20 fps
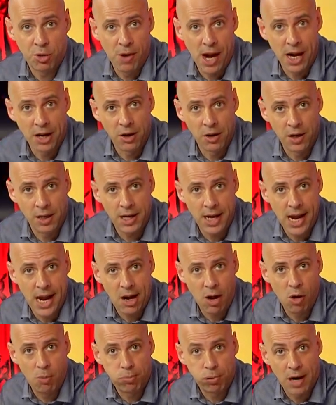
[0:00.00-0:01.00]
McGregor and
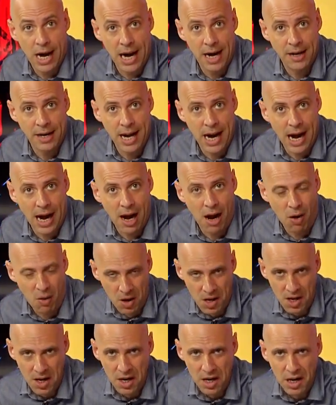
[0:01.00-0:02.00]
Diego
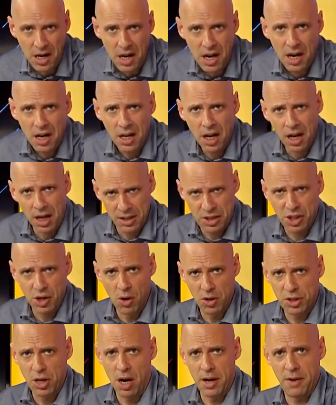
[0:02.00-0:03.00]
Brandao.
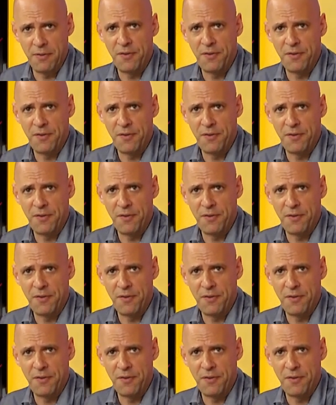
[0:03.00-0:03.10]
So a ton